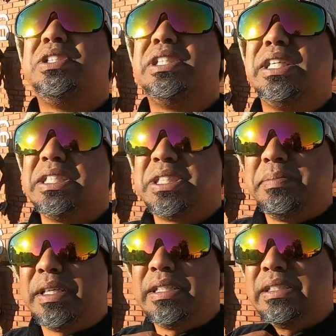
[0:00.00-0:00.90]
a bit
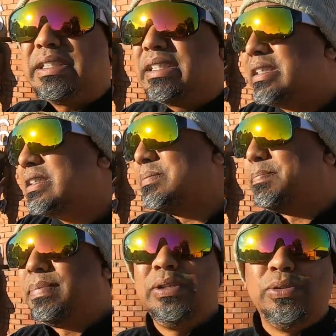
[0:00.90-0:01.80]
yes, man.
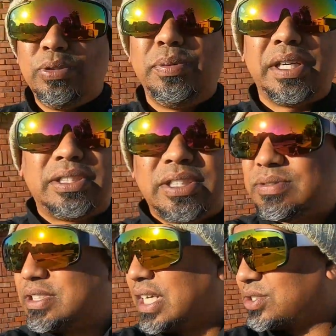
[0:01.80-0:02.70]
You do
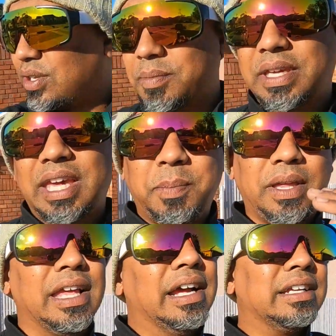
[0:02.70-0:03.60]
excuse that, so I'll be
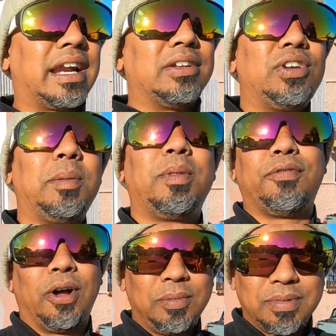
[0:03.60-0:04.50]
trying to keep the
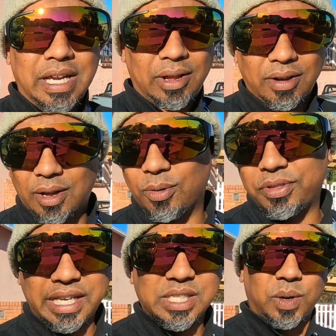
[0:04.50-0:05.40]
volume down low.
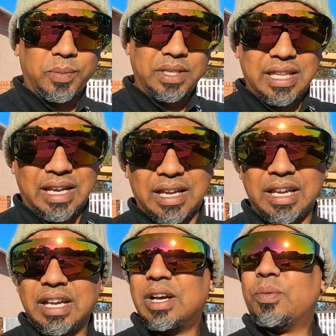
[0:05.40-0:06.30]
The reason why
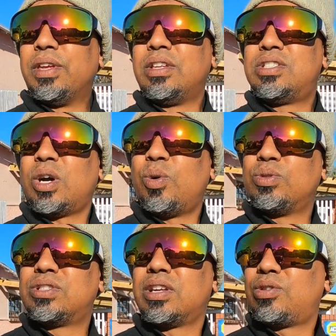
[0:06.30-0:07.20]
we
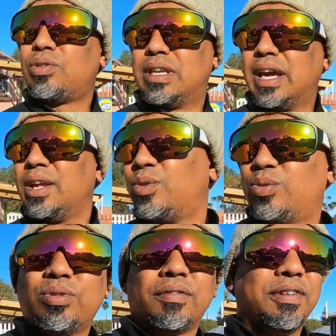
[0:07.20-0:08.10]
chose today to
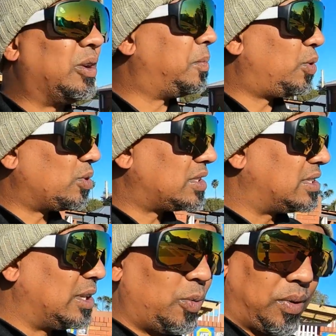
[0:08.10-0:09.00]
do the video because
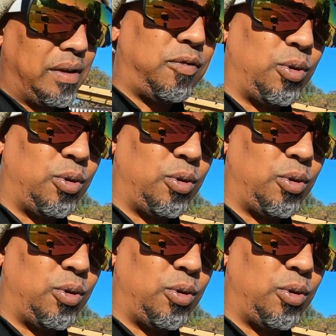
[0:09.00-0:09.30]
there's no wind,